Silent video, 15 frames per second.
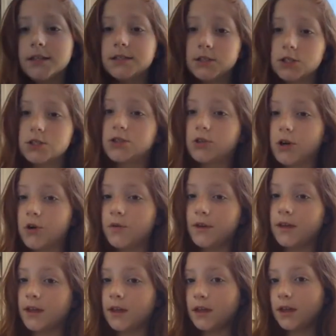is just
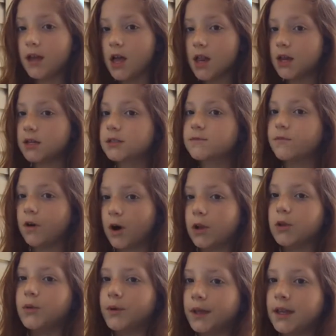going and it's
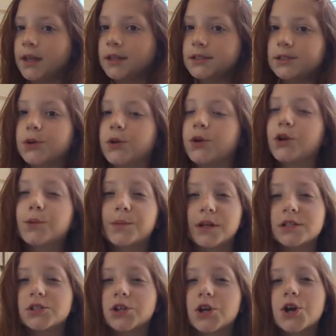following it. So your
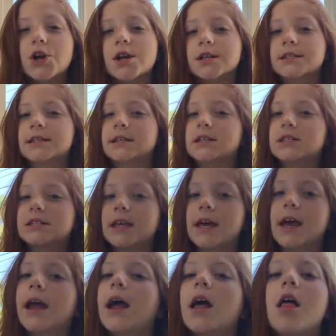blood sugar is going to
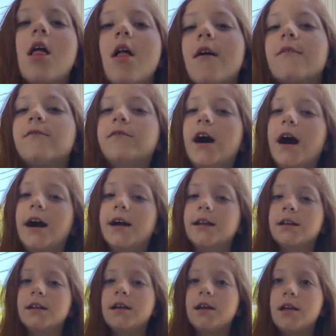stay fine,
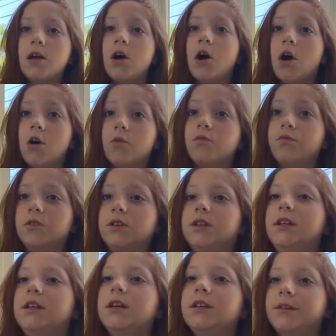
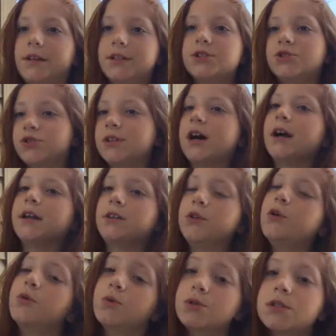hopefully, unless you're
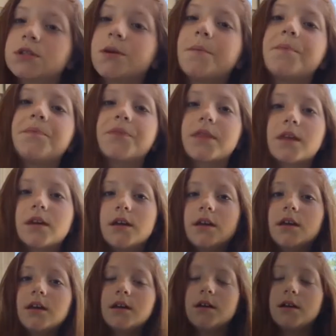diagnosed.
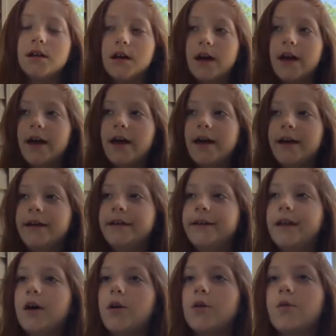And